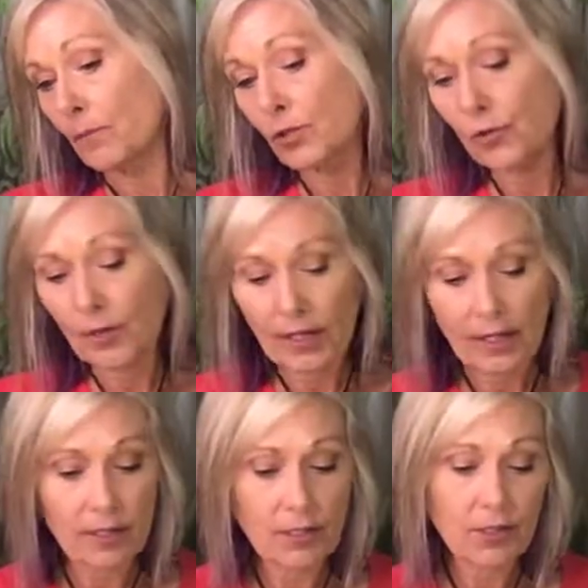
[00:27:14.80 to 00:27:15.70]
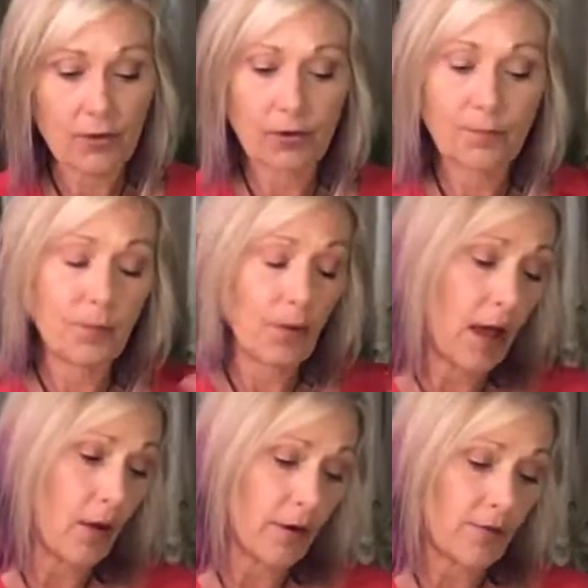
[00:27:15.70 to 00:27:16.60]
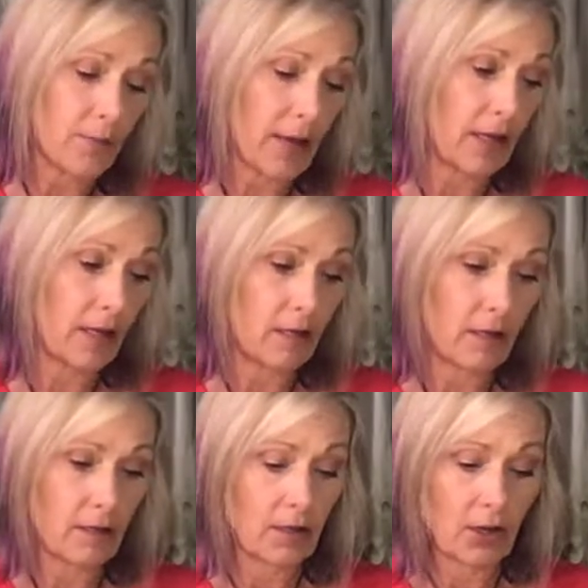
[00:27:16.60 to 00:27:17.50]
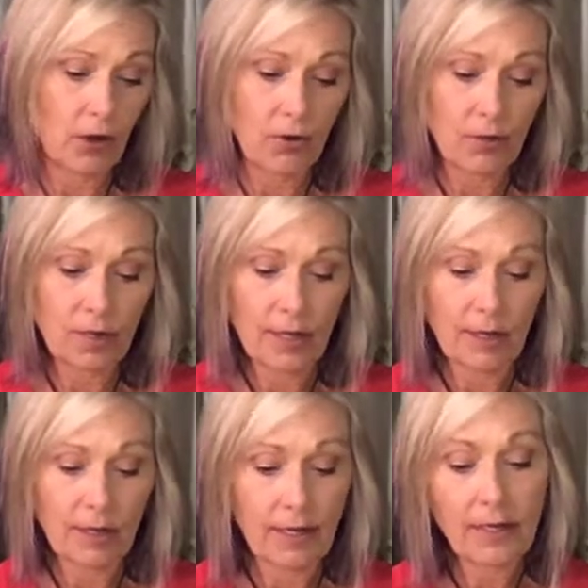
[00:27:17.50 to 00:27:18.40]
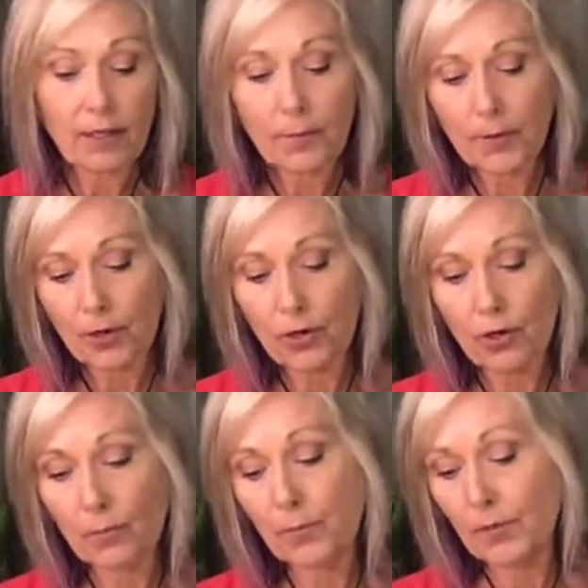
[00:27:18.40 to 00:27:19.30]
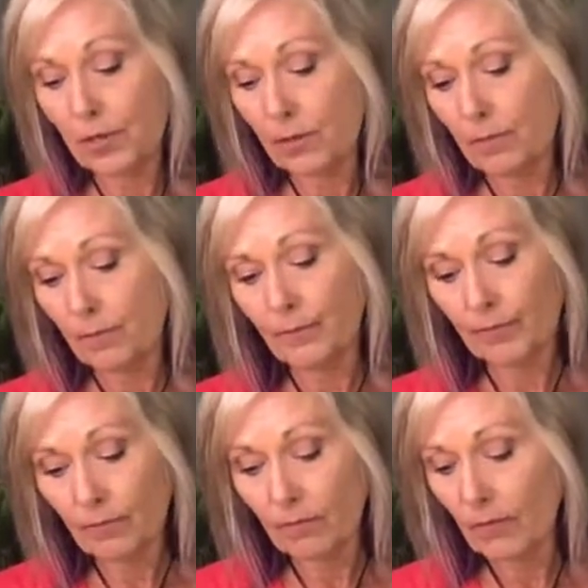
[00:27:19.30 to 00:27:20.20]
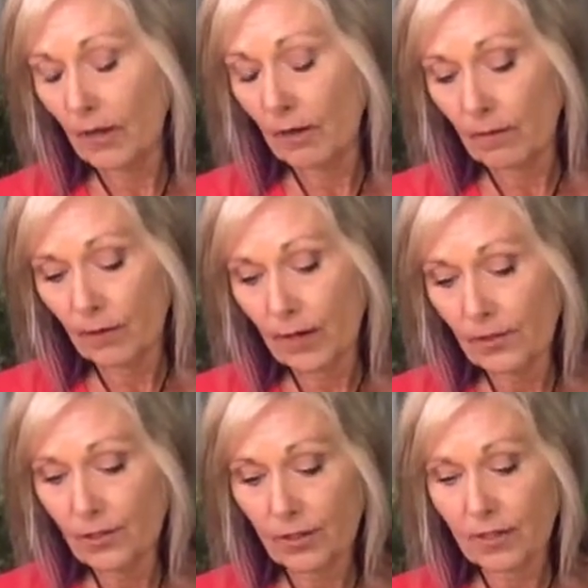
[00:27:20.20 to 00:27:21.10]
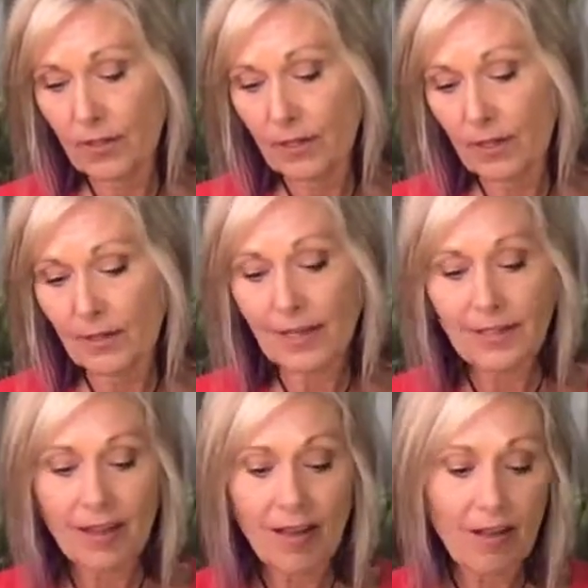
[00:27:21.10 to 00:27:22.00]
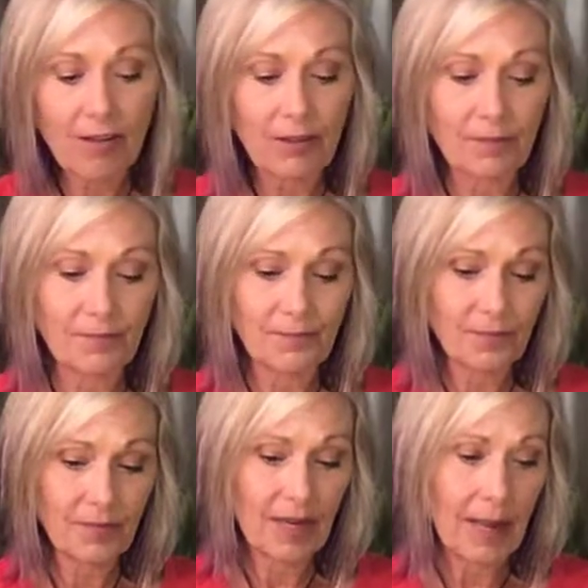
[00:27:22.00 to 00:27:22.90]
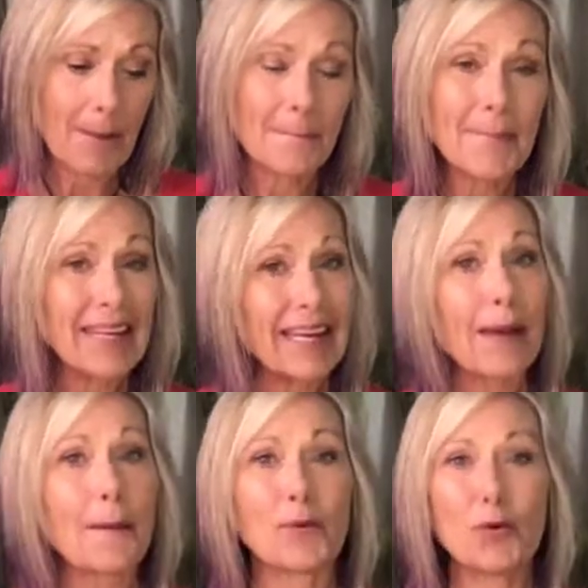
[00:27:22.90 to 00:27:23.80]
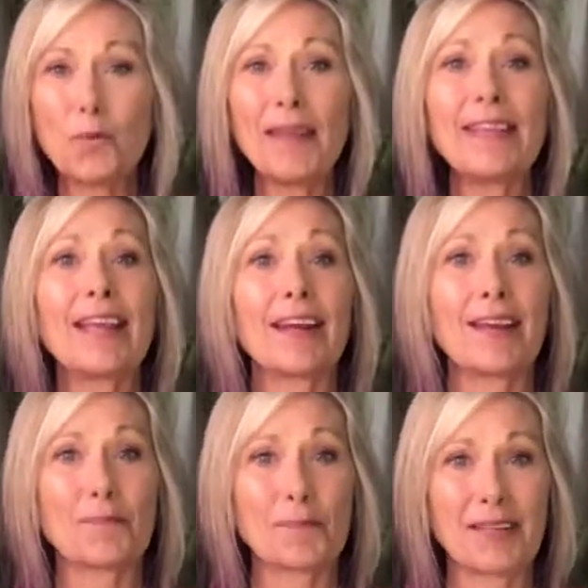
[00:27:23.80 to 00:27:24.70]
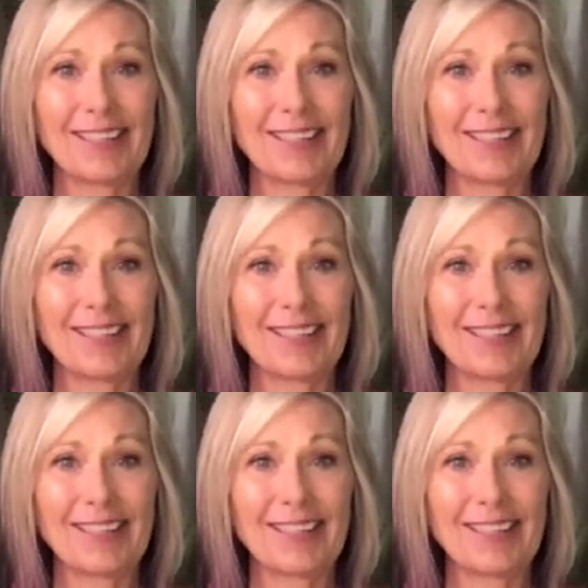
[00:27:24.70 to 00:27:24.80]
2 kids or however many, you know, in the burbs. It just that's all made up. Who made that up?